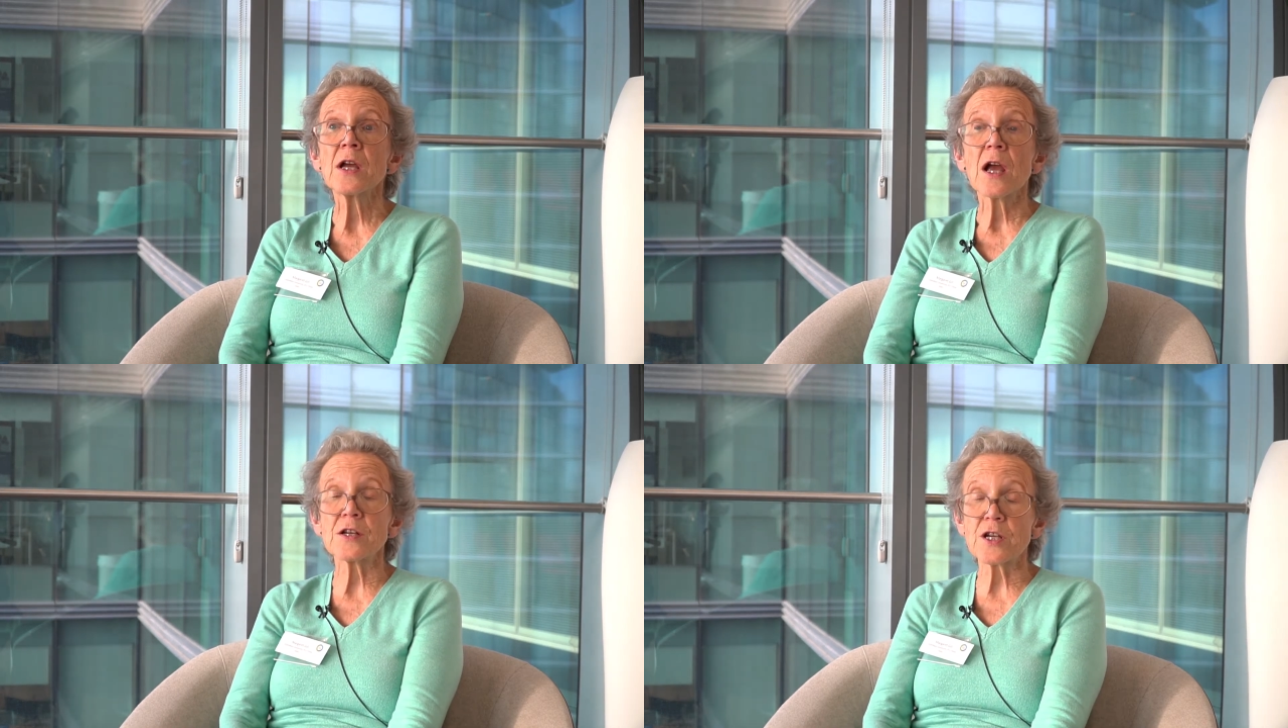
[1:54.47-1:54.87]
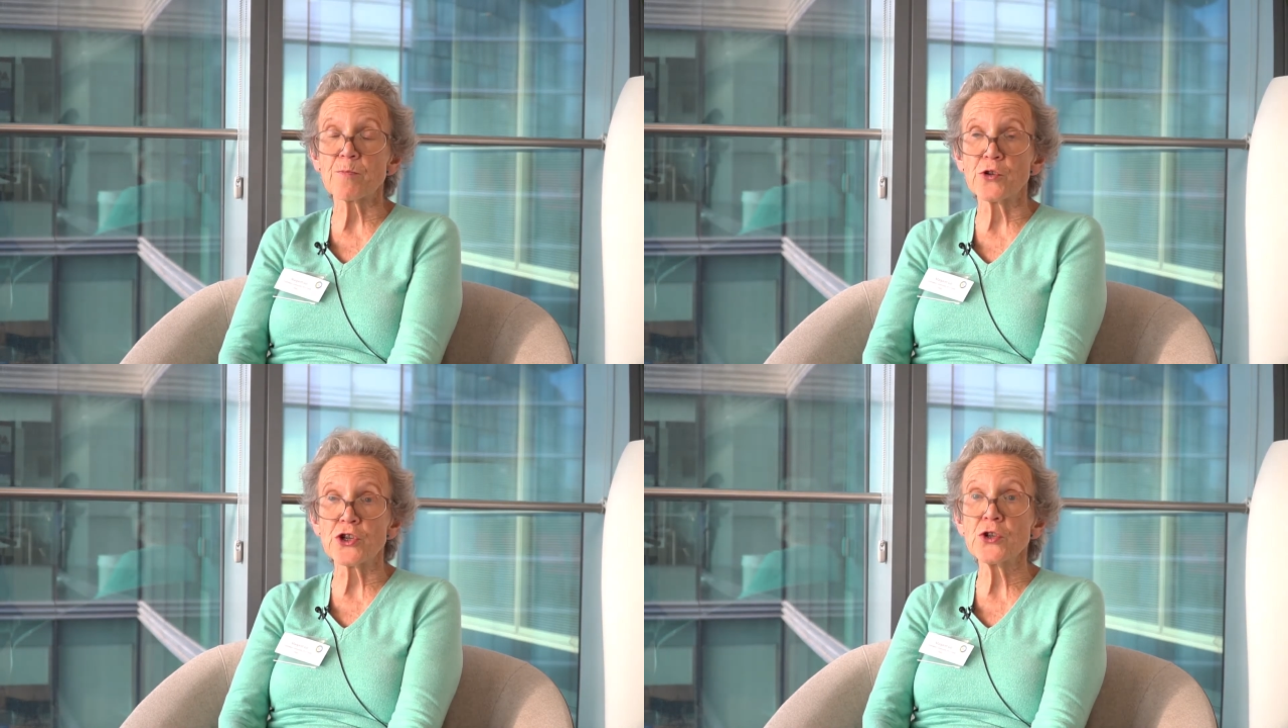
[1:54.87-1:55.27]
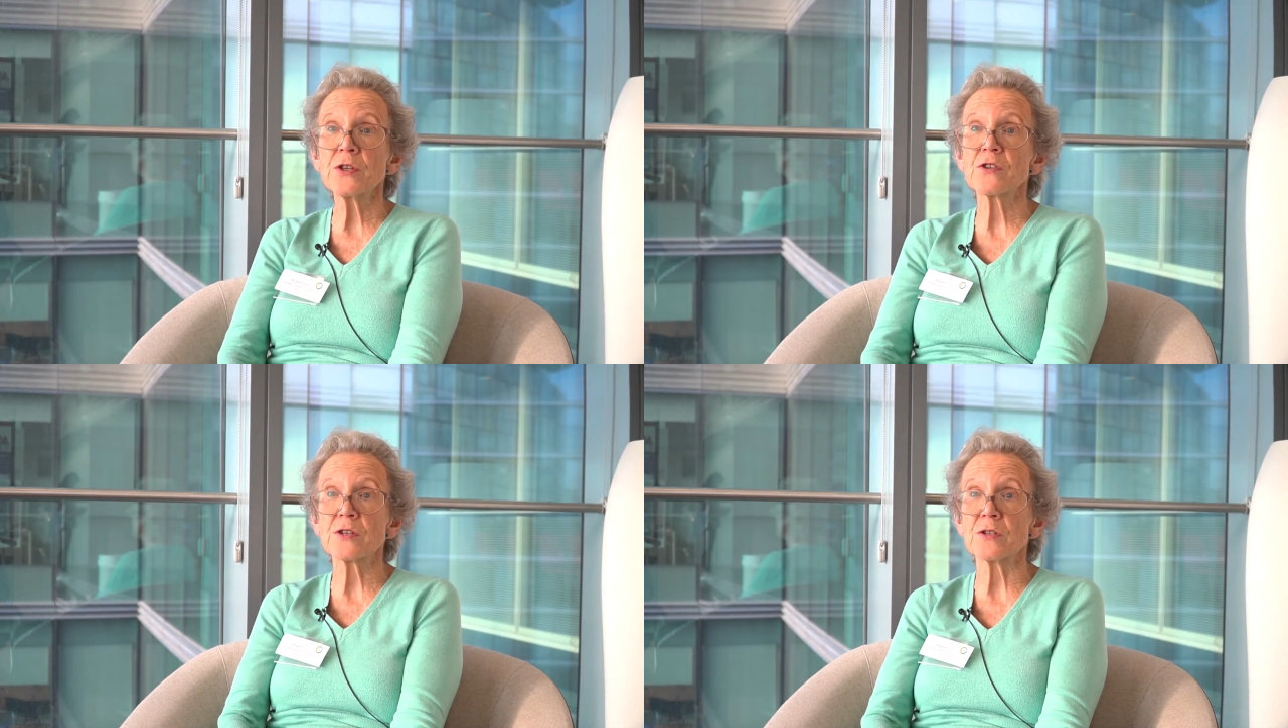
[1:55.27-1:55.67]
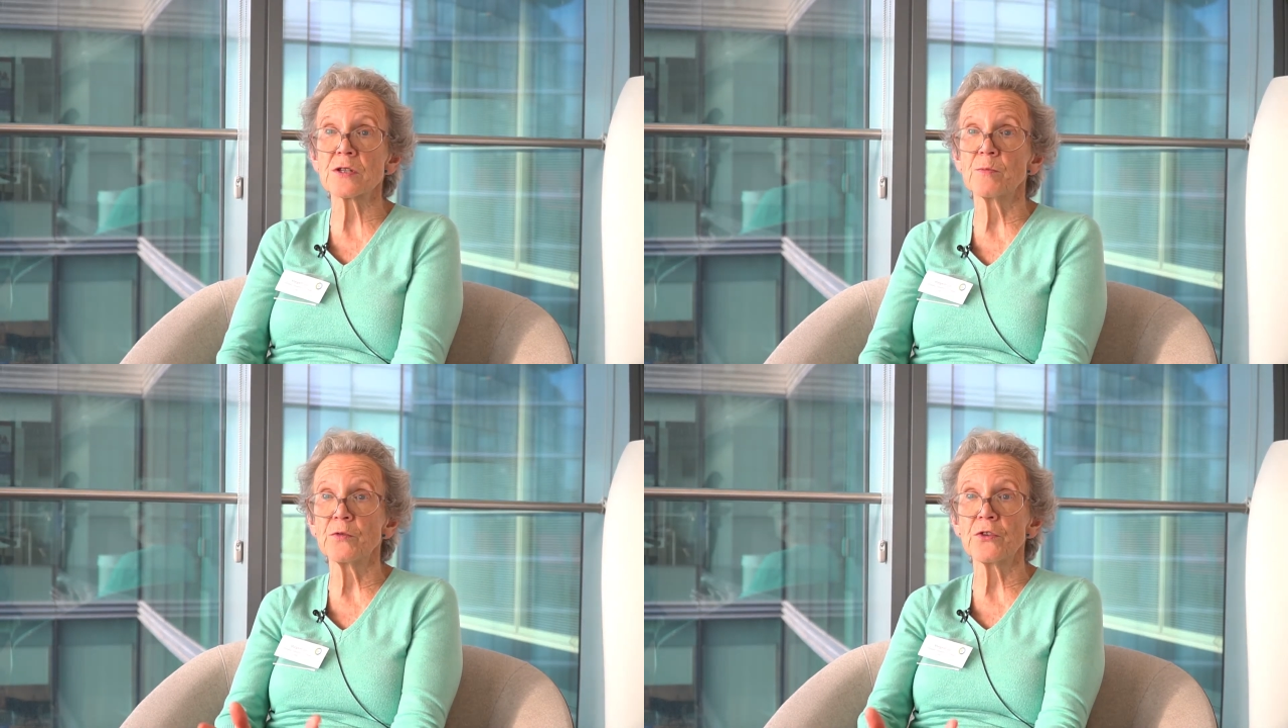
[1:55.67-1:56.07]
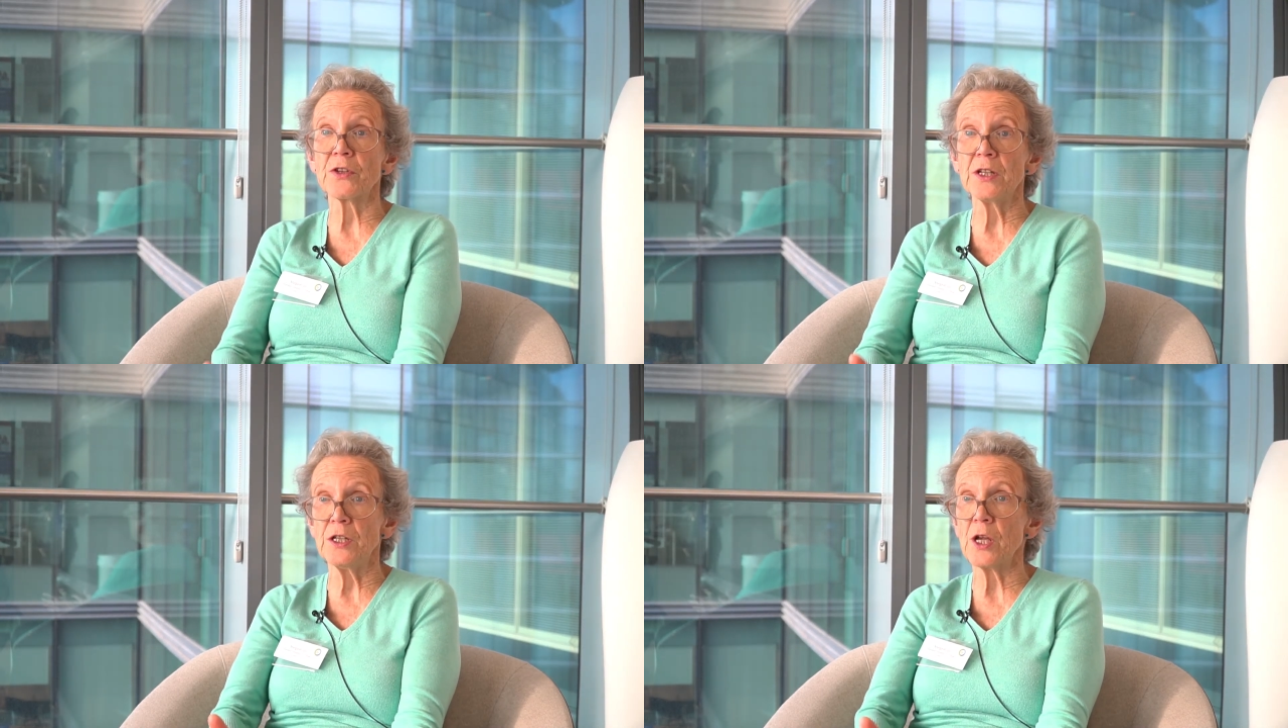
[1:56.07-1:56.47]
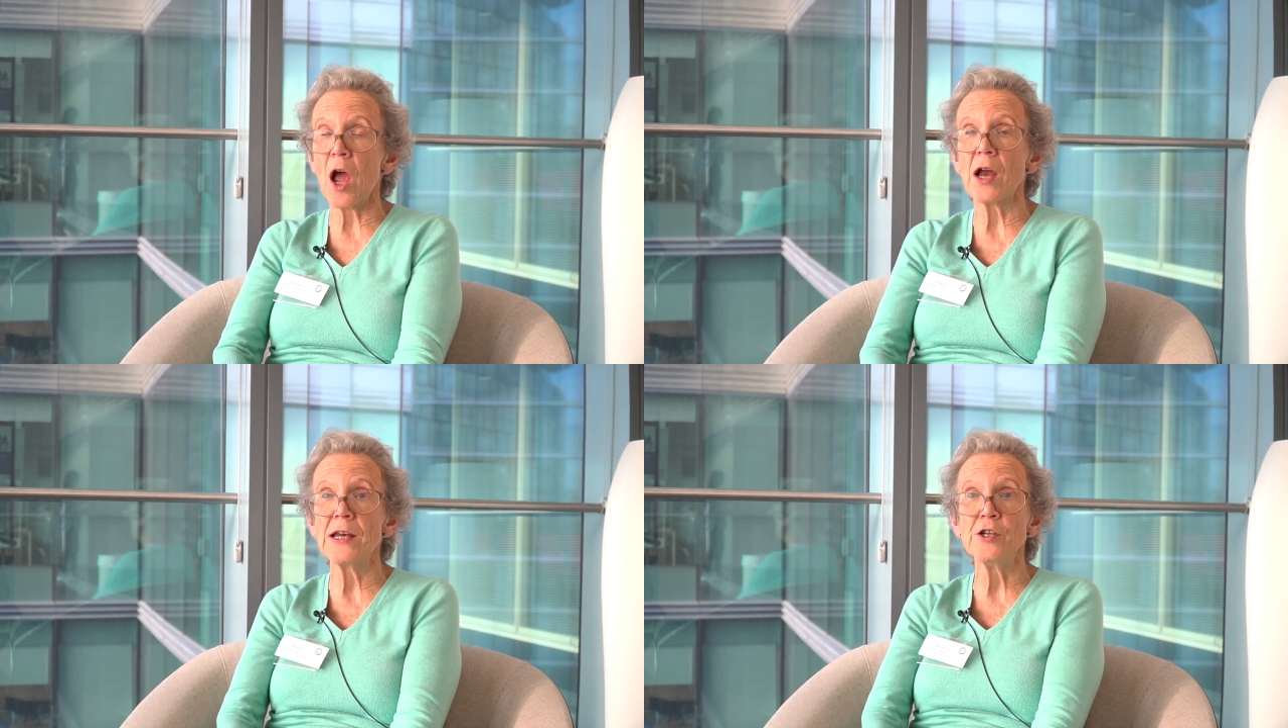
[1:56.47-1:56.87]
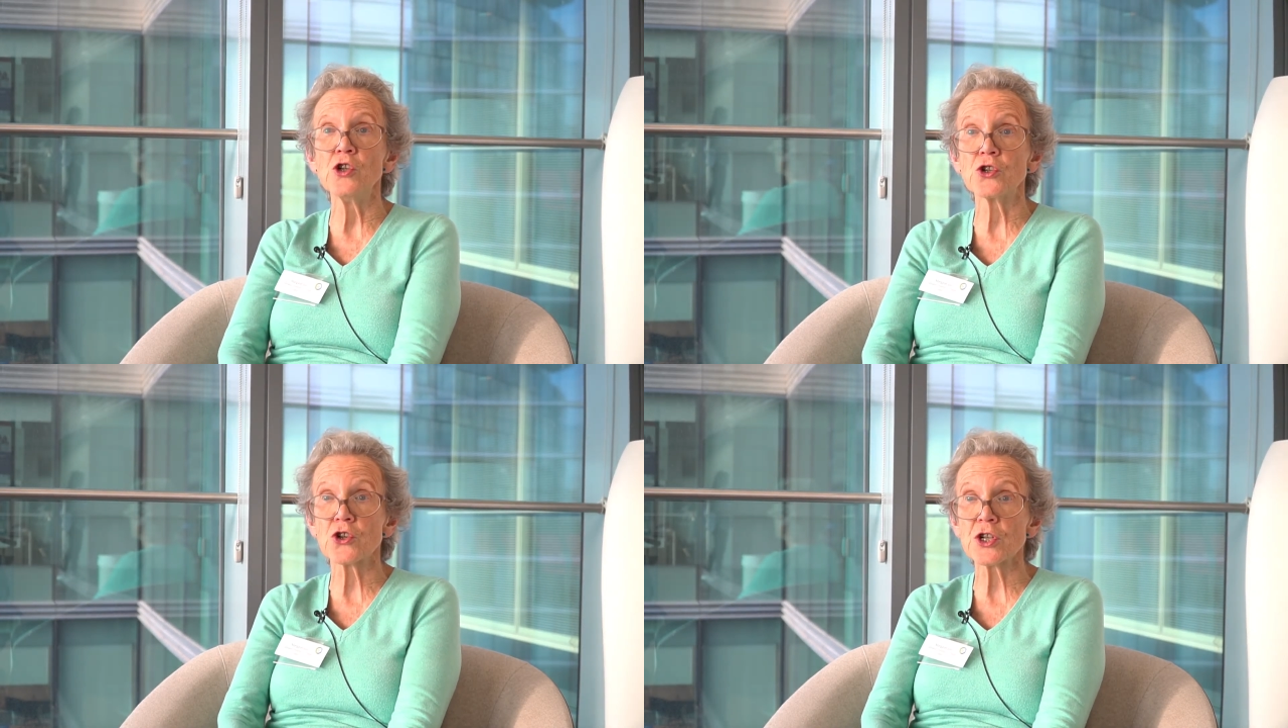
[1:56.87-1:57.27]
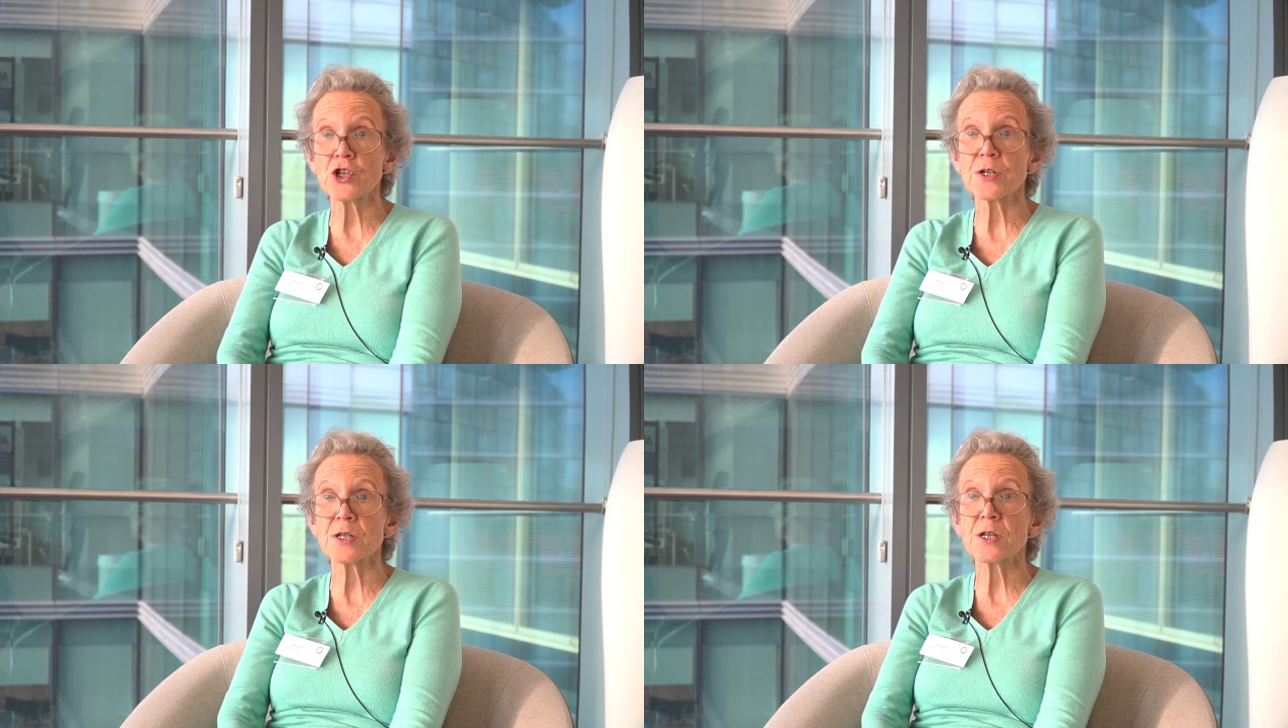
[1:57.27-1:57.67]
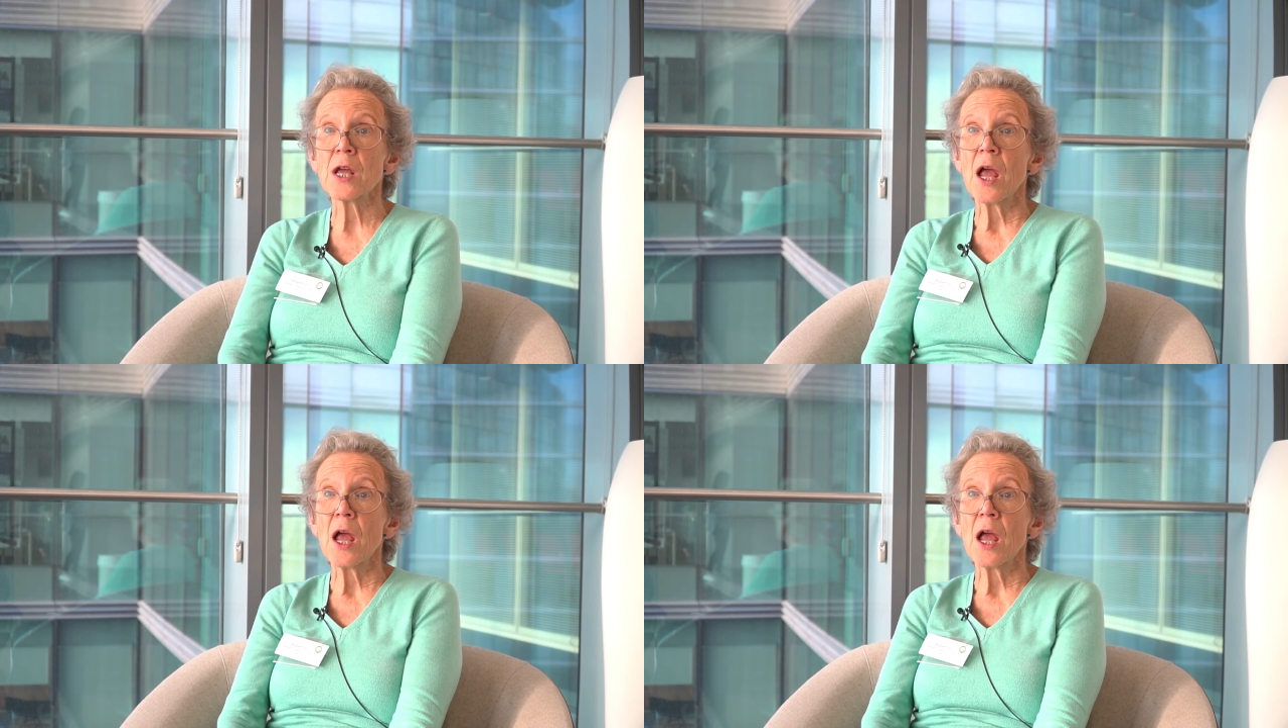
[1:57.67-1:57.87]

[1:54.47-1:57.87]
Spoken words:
and to produce some of the highly nutritious